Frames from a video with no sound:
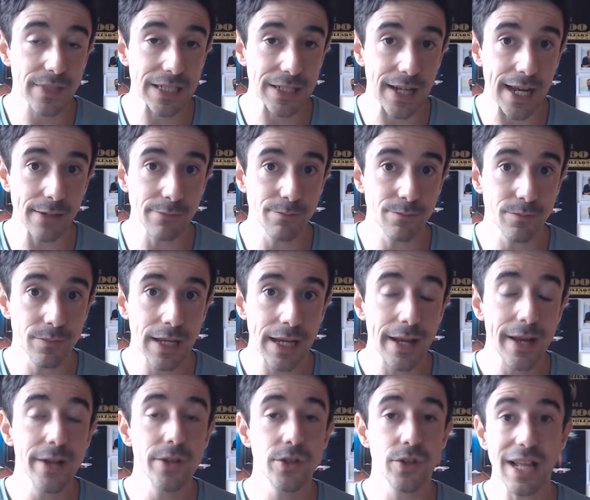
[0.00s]
Okay.
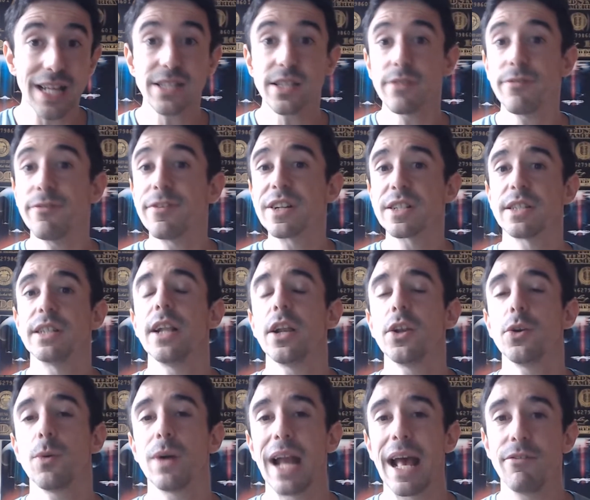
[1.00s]
So that's the first thing that
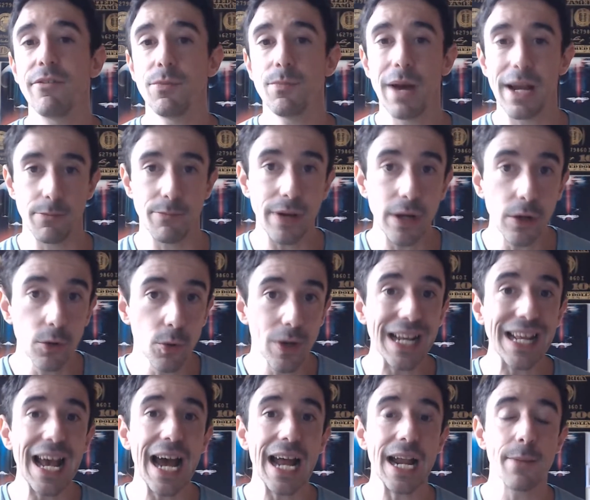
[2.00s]
you want to have in mind. Be
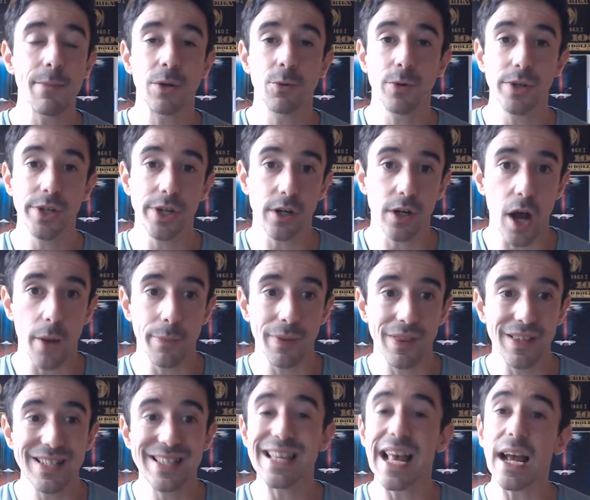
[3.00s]
really adamant with your copy.
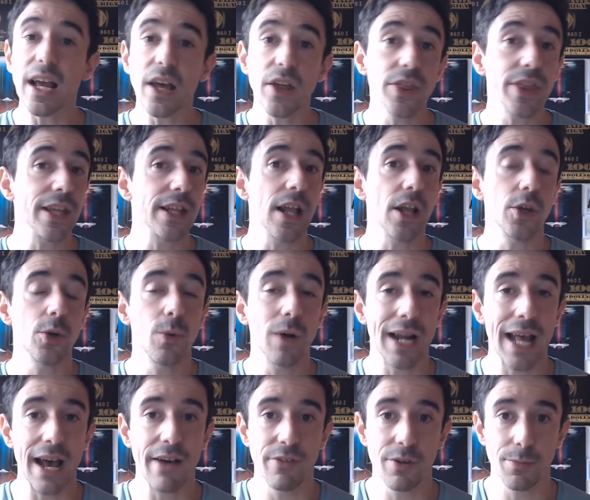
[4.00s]
The second thing that you
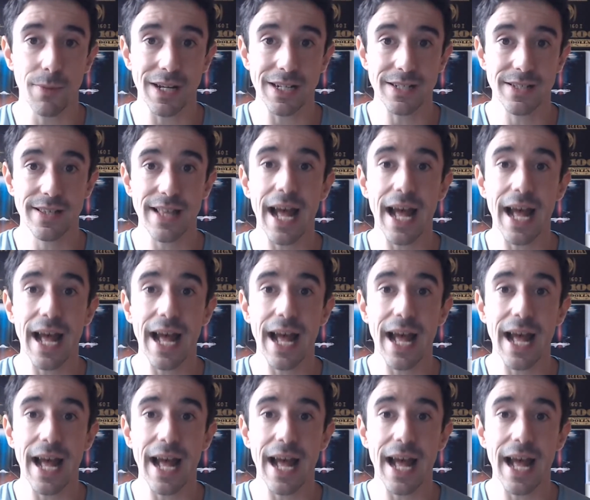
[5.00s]
want to have in mind is